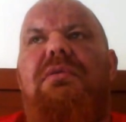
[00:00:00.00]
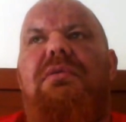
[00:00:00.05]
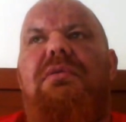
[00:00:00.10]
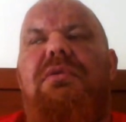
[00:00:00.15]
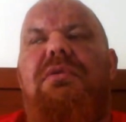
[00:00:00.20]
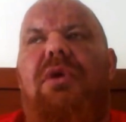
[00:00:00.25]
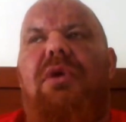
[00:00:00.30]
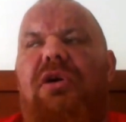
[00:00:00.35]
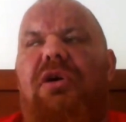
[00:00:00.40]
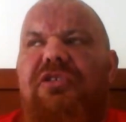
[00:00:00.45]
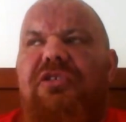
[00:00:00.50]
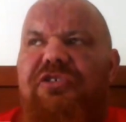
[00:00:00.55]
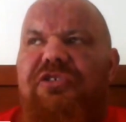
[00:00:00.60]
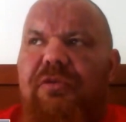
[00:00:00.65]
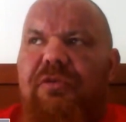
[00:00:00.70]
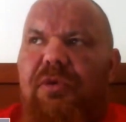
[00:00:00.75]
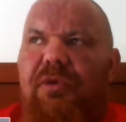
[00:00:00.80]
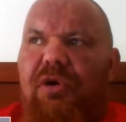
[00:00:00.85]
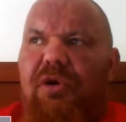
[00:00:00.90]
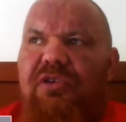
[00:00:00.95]
Not
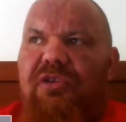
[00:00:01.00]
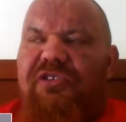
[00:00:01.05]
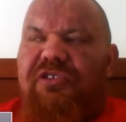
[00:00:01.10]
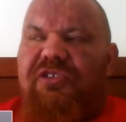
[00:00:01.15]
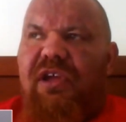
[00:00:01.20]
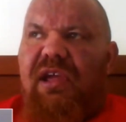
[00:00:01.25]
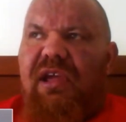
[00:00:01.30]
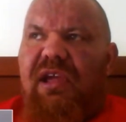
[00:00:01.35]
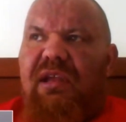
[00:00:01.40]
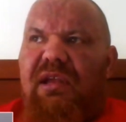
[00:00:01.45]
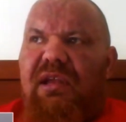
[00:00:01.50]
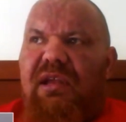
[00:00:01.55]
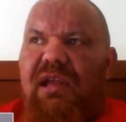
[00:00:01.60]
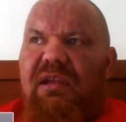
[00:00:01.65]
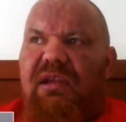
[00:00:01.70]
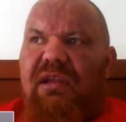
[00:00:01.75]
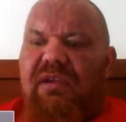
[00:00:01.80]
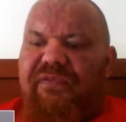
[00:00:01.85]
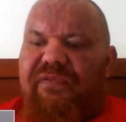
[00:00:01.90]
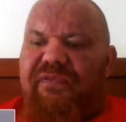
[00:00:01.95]
so much
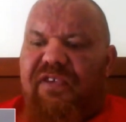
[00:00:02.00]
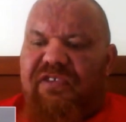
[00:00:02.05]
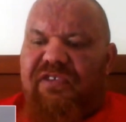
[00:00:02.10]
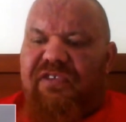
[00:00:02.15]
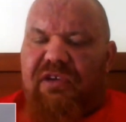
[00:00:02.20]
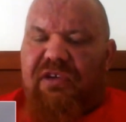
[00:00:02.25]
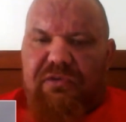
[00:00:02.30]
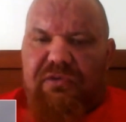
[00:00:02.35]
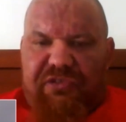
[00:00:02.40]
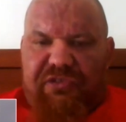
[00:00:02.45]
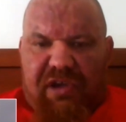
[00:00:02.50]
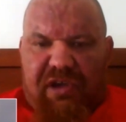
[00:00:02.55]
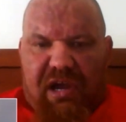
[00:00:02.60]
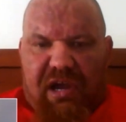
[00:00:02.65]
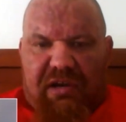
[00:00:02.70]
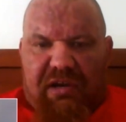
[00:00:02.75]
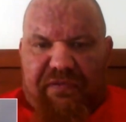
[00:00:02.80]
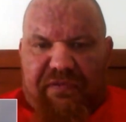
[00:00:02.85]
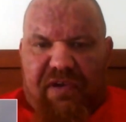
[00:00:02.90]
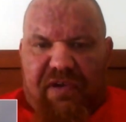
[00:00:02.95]
in the physical
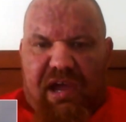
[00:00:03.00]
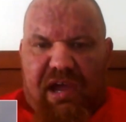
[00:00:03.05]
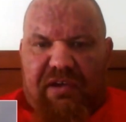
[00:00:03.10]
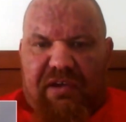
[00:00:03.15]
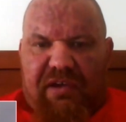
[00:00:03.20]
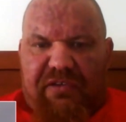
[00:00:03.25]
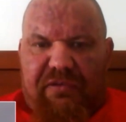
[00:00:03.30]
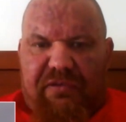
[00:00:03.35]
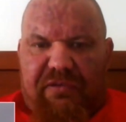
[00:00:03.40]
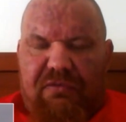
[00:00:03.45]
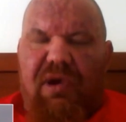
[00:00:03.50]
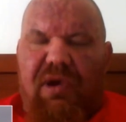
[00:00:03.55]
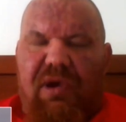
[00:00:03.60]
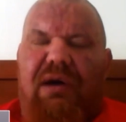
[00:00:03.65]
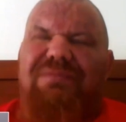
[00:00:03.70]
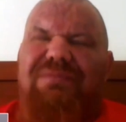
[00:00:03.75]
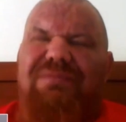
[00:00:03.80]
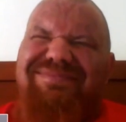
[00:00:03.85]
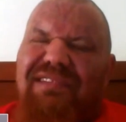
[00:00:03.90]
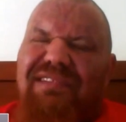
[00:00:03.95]
side effects.
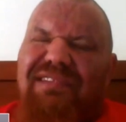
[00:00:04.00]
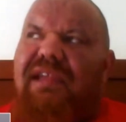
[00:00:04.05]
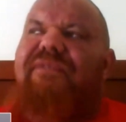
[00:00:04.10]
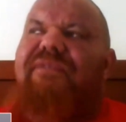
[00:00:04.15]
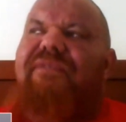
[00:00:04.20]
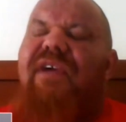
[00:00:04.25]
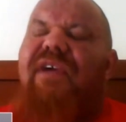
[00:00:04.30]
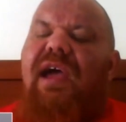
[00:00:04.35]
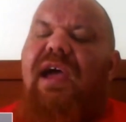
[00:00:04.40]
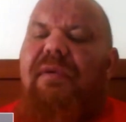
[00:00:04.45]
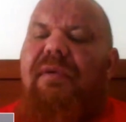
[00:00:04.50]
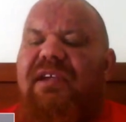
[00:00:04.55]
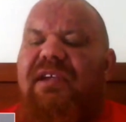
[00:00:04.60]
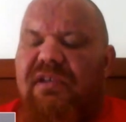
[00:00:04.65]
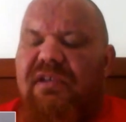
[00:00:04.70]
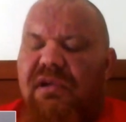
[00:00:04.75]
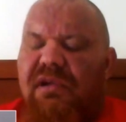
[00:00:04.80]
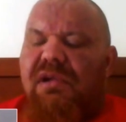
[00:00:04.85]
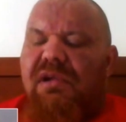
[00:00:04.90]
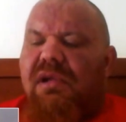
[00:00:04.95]
Well, it
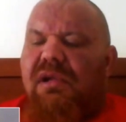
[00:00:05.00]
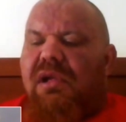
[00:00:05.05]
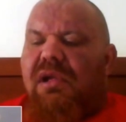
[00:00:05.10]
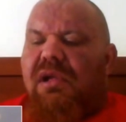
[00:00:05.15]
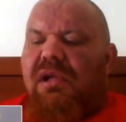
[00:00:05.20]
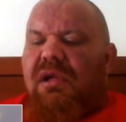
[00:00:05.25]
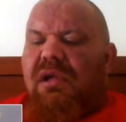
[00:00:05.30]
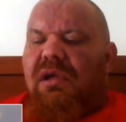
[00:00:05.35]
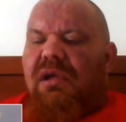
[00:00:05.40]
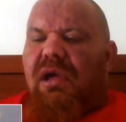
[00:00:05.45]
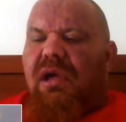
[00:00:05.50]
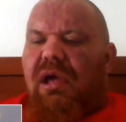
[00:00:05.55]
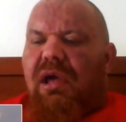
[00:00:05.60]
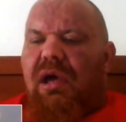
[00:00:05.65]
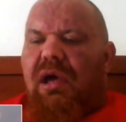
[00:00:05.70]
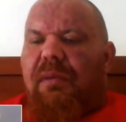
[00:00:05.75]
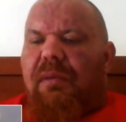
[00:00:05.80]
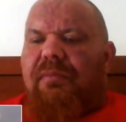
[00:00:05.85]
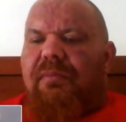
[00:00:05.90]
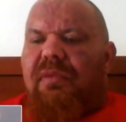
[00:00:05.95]
varies.
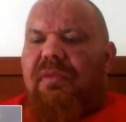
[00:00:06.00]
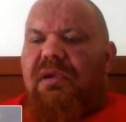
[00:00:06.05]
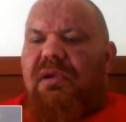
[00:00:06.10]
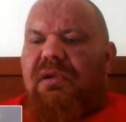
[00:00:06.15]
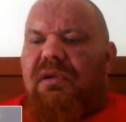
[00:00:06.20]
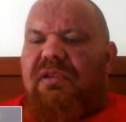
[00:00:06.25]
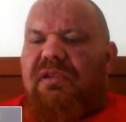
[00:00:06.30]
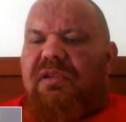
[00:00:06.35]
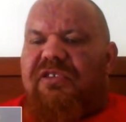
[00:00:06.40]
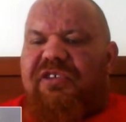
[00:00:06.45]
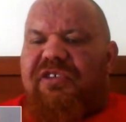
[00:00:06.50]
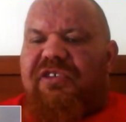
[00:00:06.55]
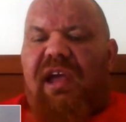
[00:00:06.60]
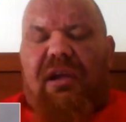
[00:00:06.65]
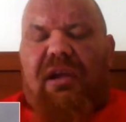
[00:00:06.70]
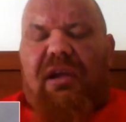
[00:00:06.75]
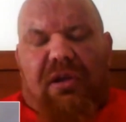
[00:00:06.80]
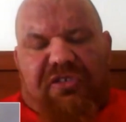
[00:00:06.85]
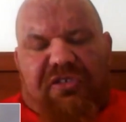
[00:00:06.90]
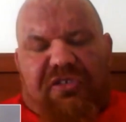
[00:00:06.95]
The
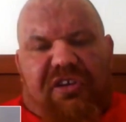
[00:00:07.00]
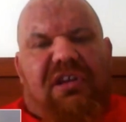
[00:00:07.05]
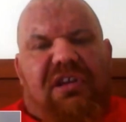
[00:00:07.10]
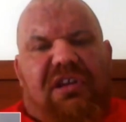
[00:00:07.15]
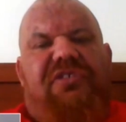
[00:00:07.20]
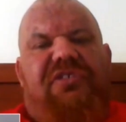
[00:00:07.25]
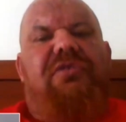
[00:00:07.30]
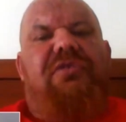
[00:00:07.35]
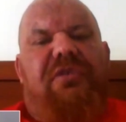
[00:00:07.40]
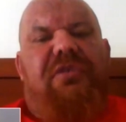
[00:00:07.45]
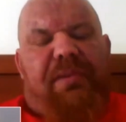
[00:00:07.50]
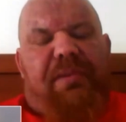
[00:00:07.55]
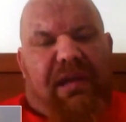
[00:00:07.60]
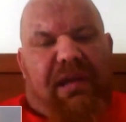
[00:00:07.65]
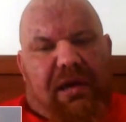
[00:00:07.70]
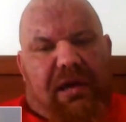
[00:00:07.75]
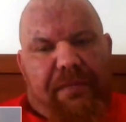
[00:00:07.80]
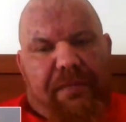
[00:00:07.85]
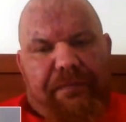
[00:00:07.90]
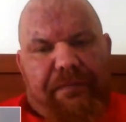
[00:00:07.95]
psychological issues are
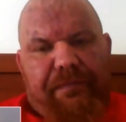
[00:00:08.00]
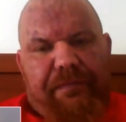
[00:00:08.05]
bigger.